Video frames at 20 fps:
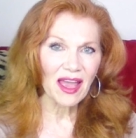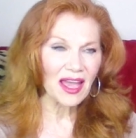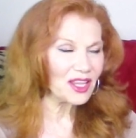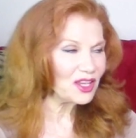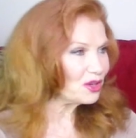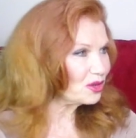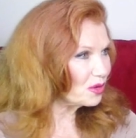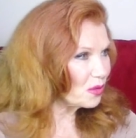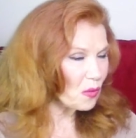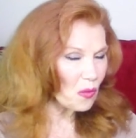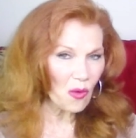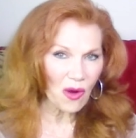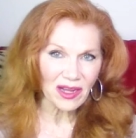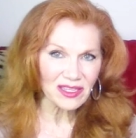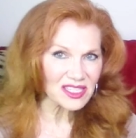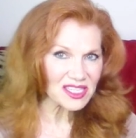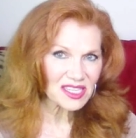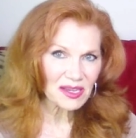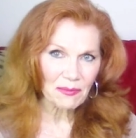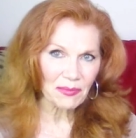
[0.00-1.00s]
And you don't
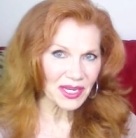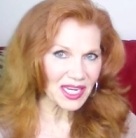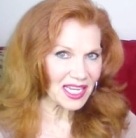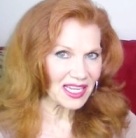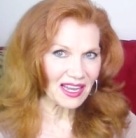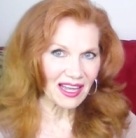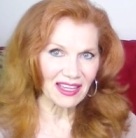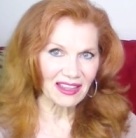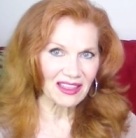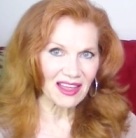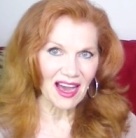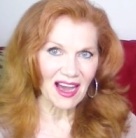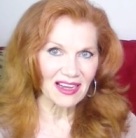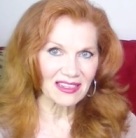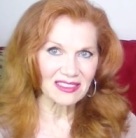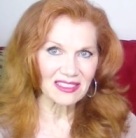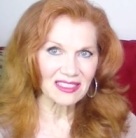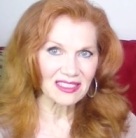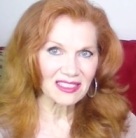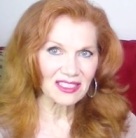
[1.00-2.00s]
want somebody like
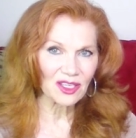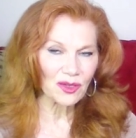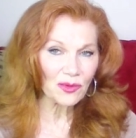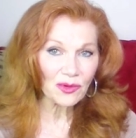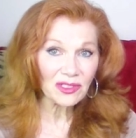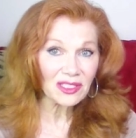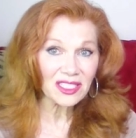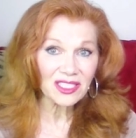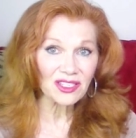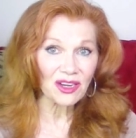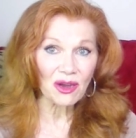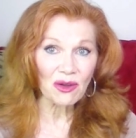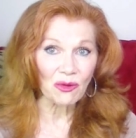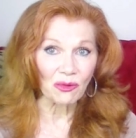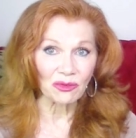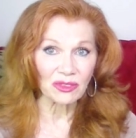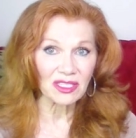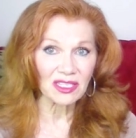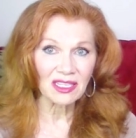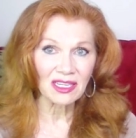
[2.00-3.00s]
that. You really
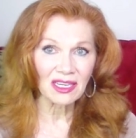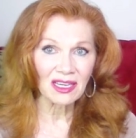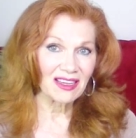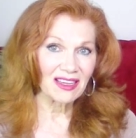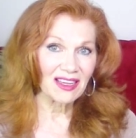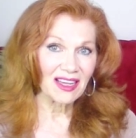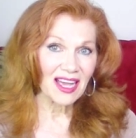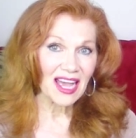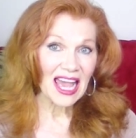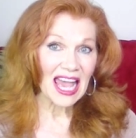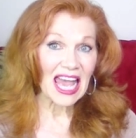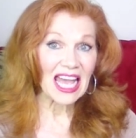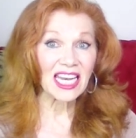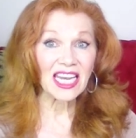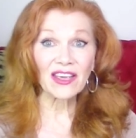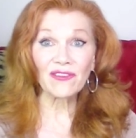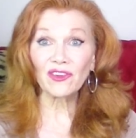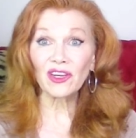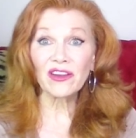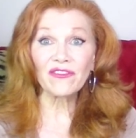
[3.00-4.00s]
don't.
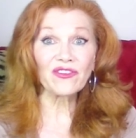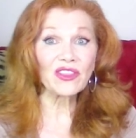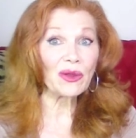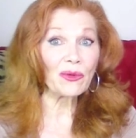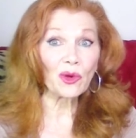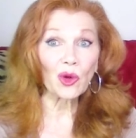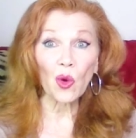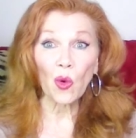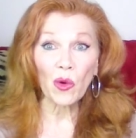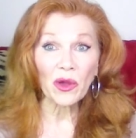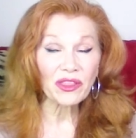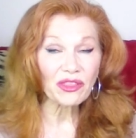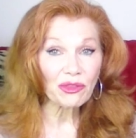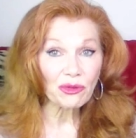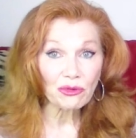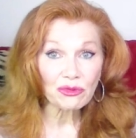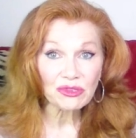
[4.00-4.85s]
And even if they're going